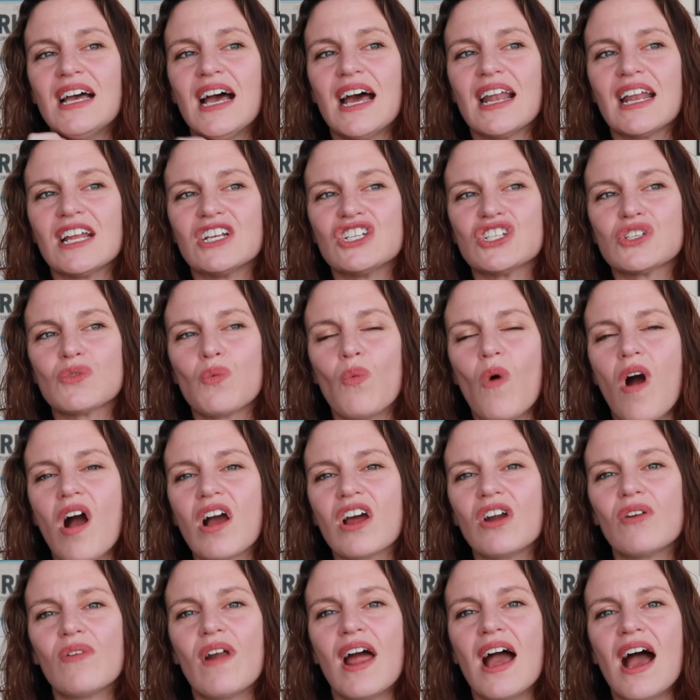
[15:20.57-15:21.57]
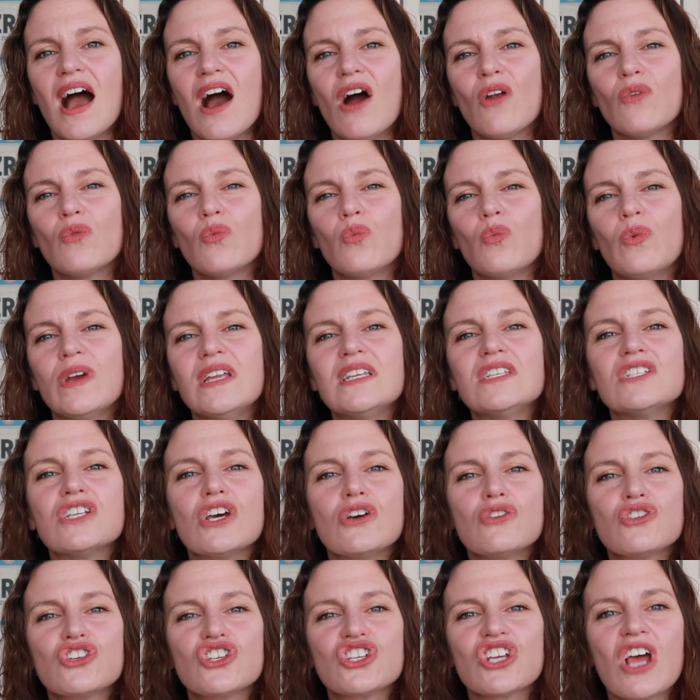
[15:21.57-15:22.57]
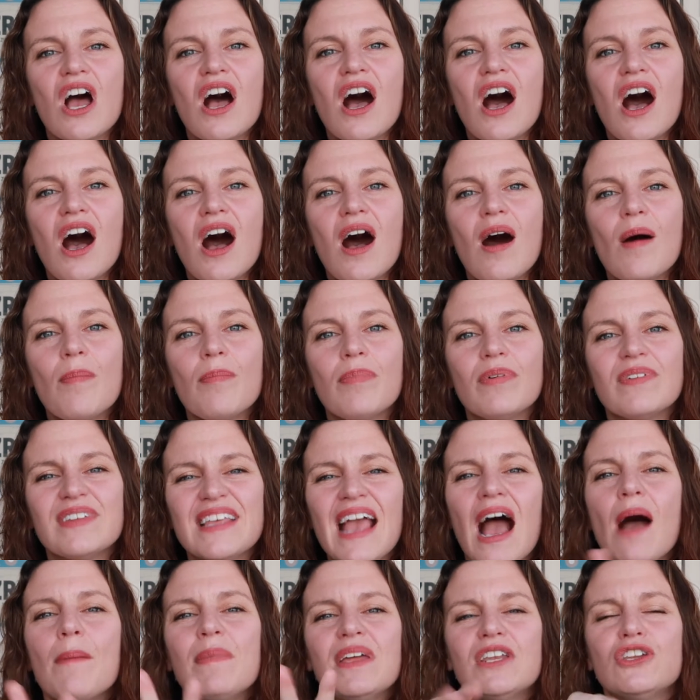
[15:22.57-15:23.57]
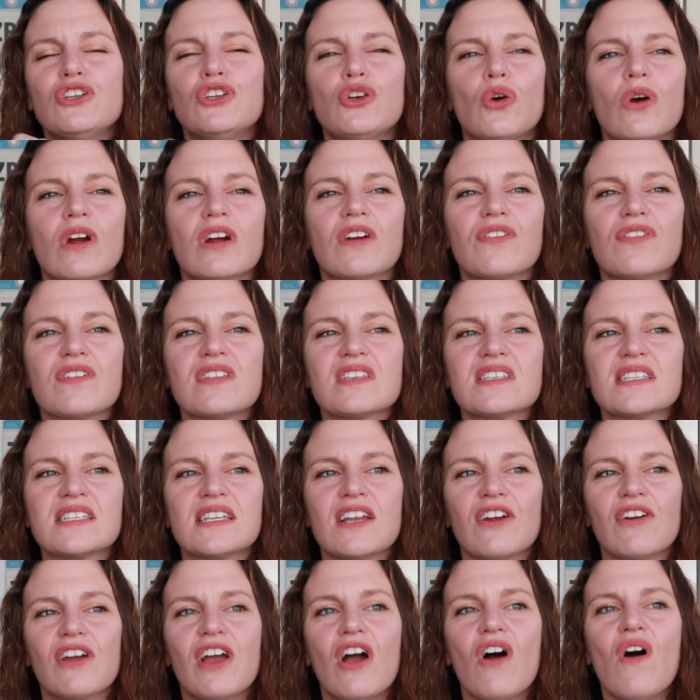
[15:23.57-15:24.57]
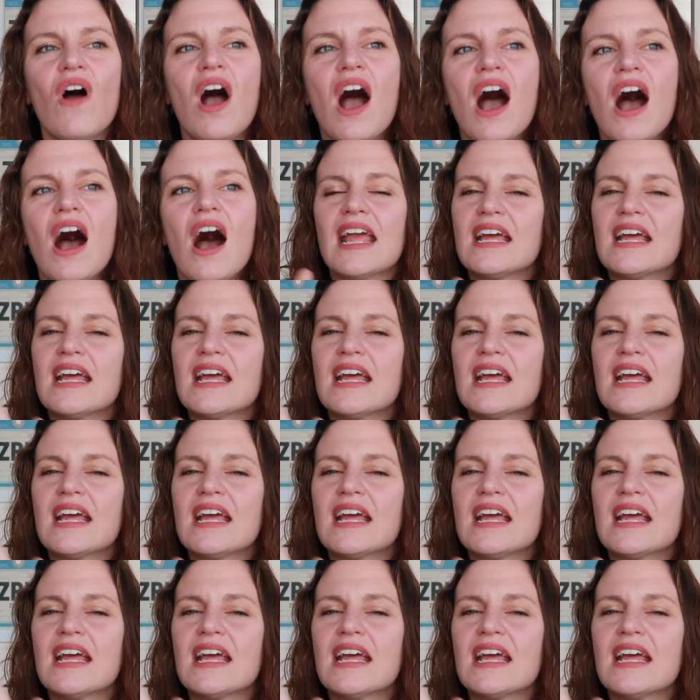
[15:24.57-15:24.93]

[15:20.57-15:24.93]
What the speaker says: And I just walk around, window shop. Yeah, I'm in New York for the scenario.